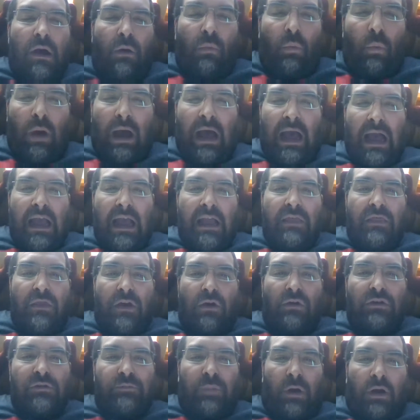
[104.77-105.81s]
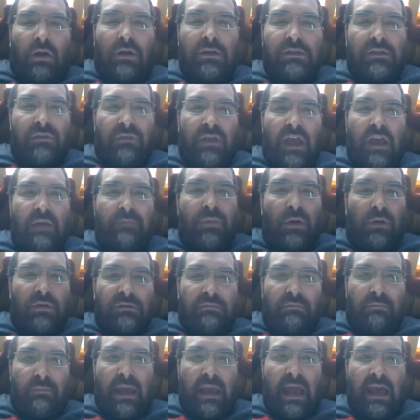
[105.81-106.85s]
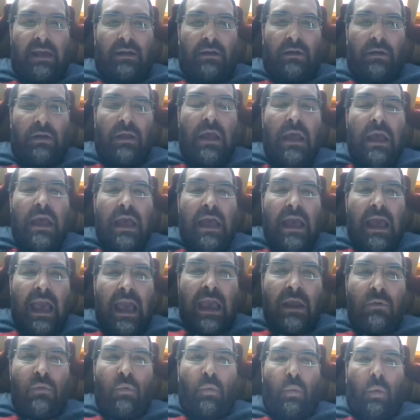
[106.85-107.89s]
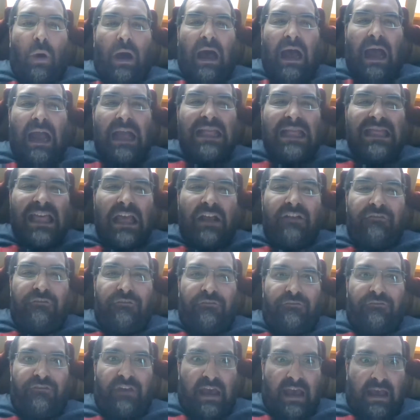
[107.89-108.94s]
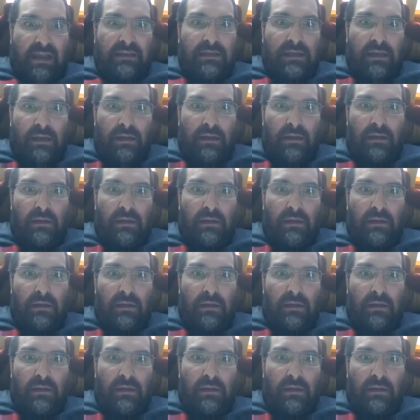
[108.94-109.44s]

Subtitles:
why those parts of hippos matter and why they fit